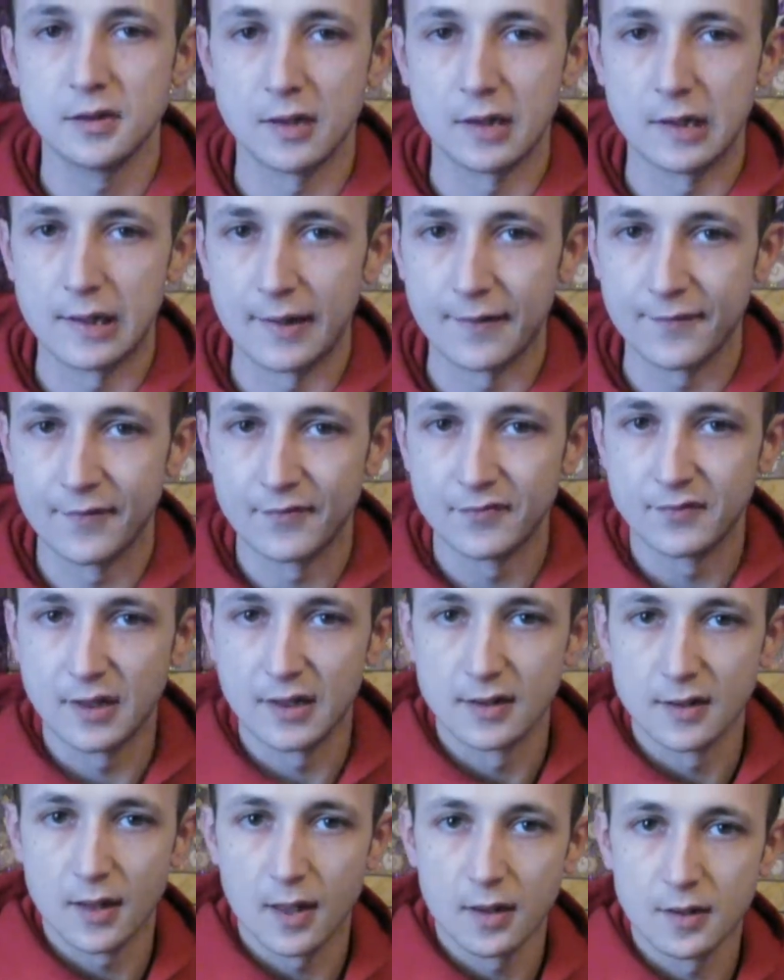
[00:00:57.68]
only like
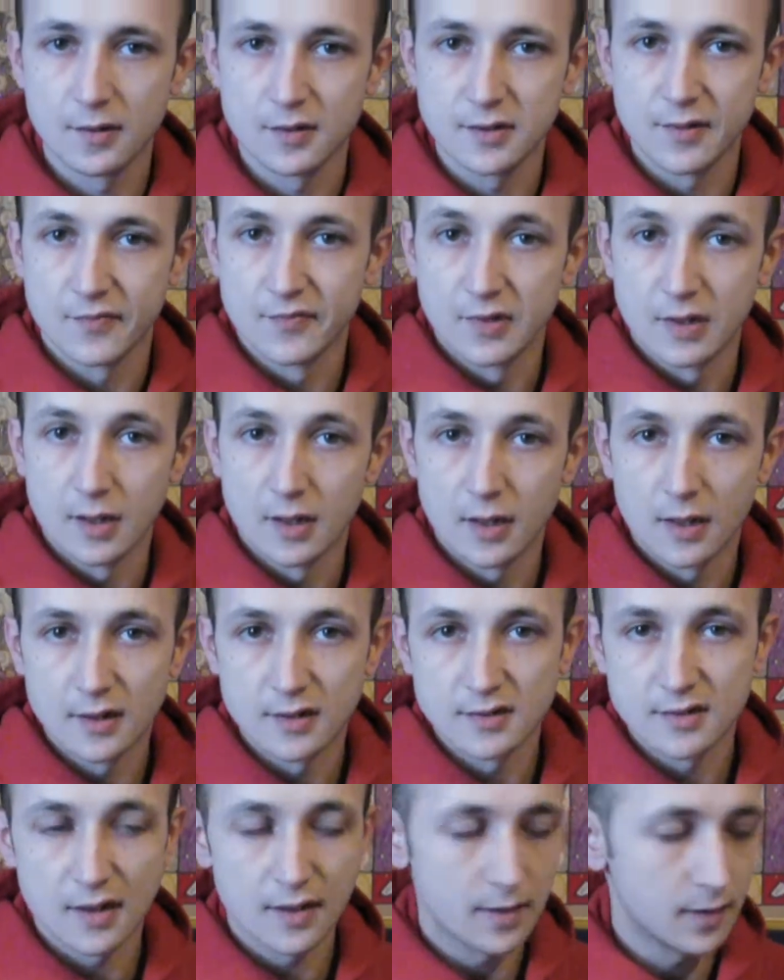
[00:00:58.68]
$15 if you get it on
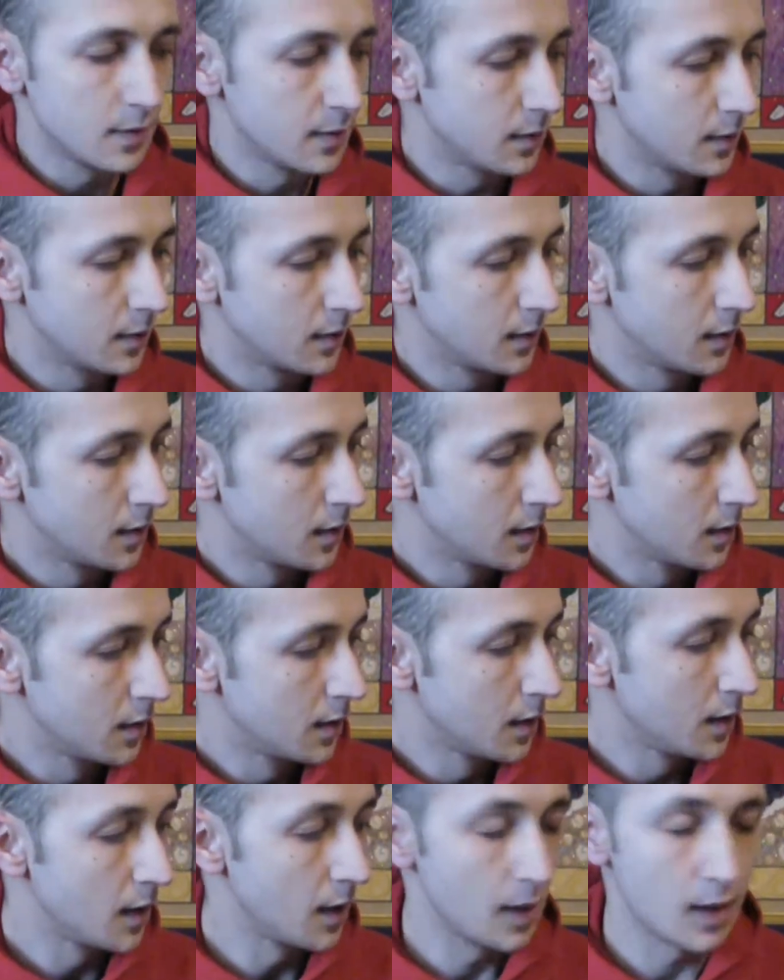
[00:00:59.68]
sale,
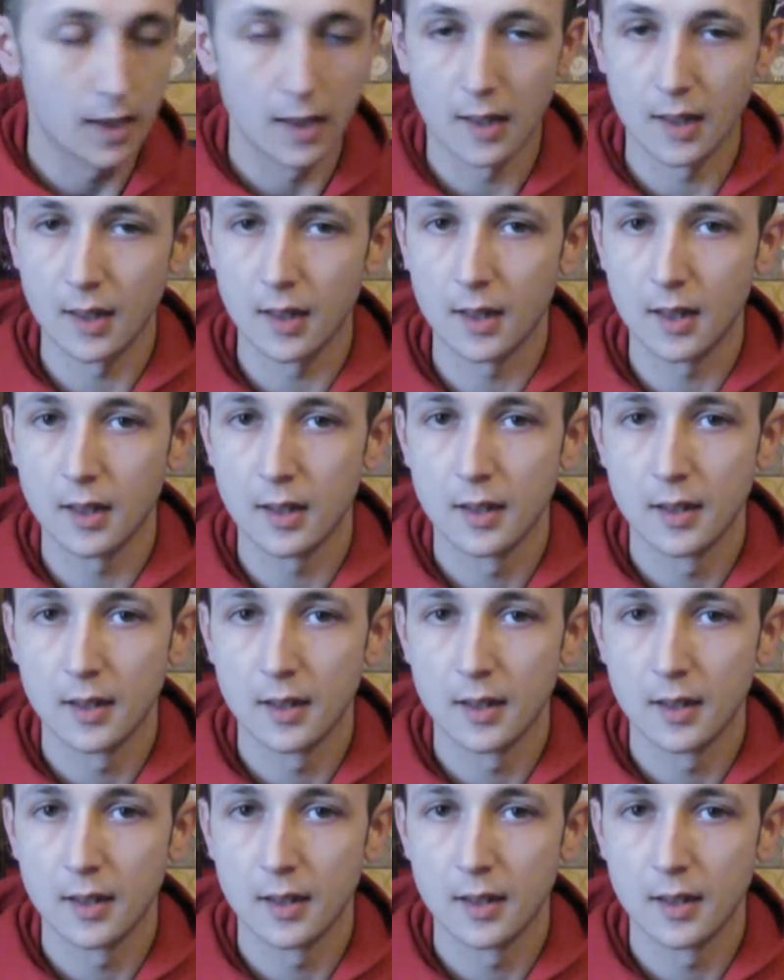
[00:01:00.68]
and